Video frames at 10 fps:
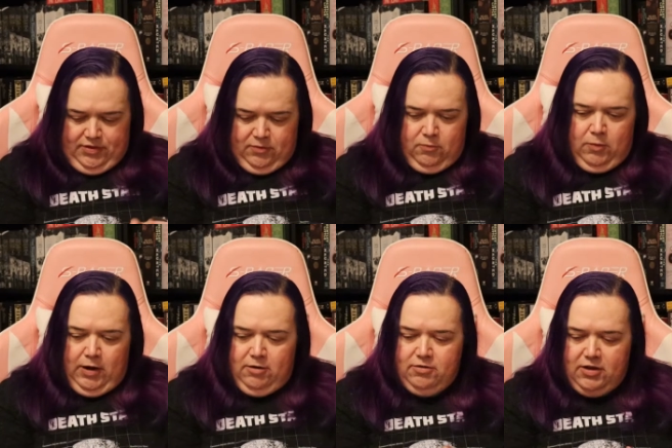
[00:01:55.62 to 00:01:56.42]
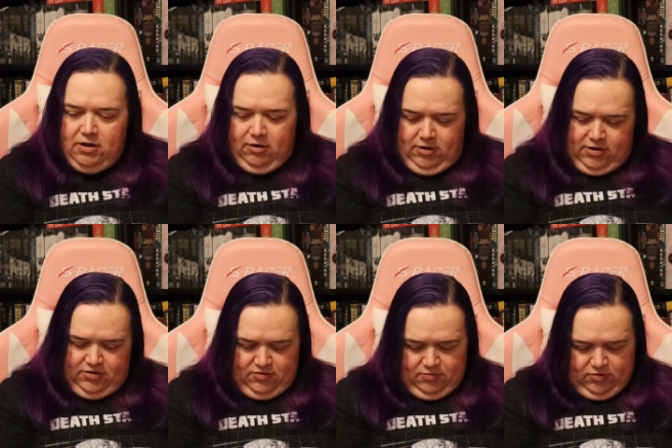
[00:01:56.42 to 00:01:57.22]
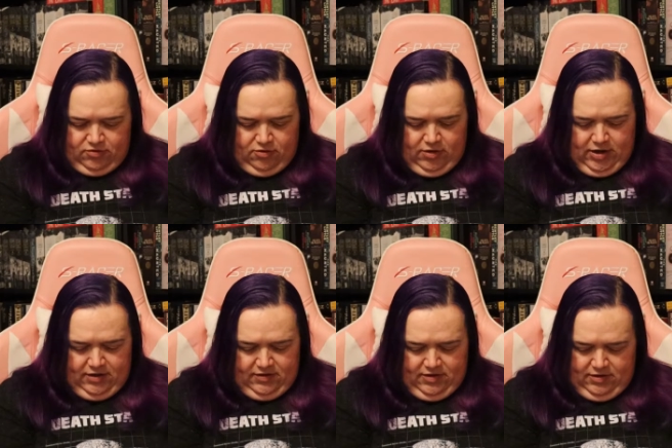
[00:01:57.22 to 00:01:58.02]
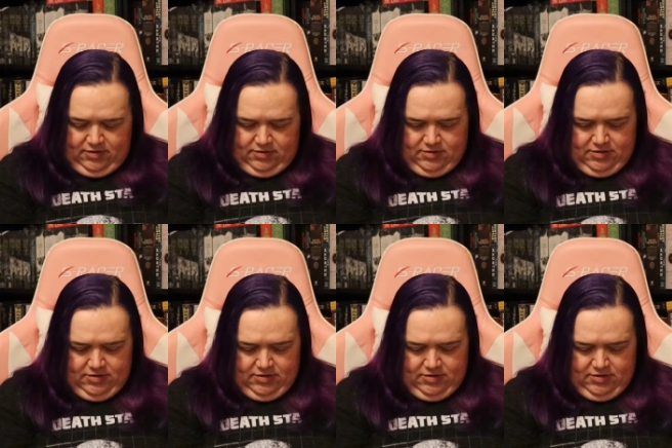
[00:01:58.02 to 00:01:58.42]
where the artist was credited.